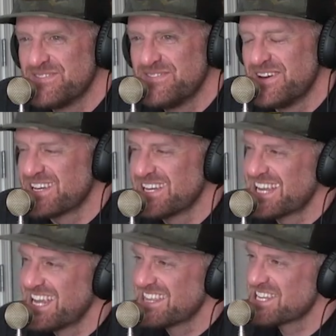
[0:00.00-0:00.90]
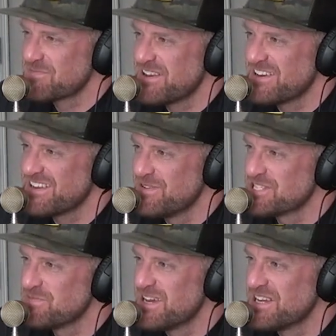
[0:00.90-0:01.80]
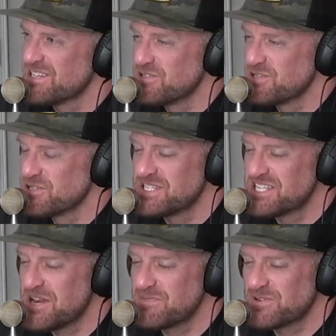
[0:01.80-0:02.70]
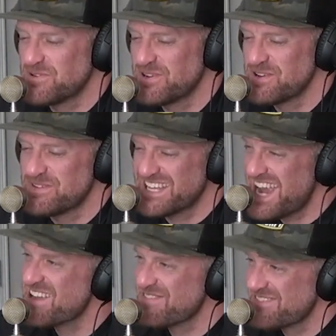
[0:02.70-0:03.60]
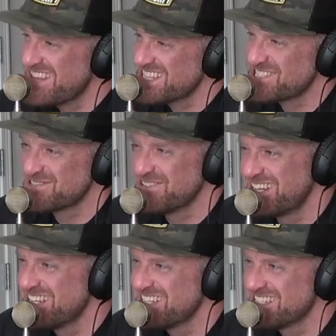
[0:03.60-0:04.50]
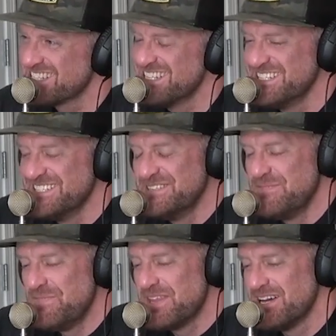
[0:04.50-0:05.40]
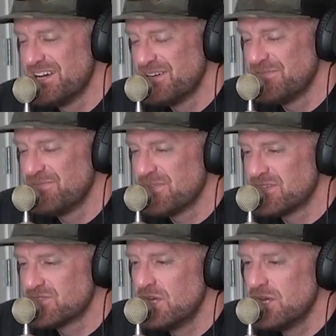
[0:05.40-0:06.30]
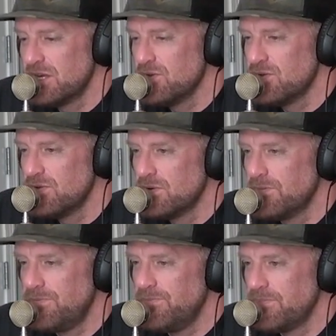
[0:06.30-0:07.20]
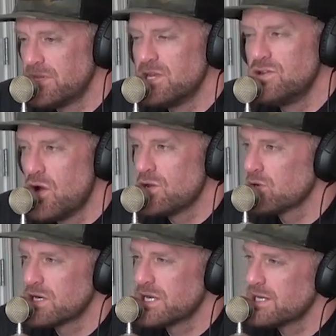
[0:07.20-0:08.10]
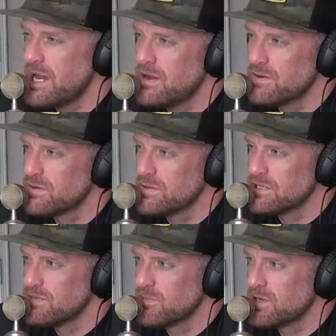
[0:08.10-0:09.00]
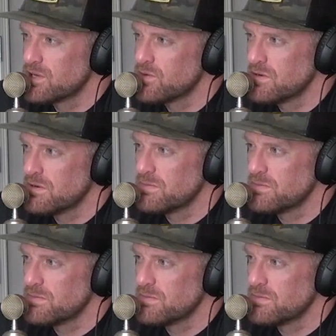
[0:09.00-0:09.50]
Fuck, I can't think about it. I'm on the spot. As soon as we stop recording, I'll be like, hey, this is what it is. So then did you know you were going to get out, or did the Marine Corps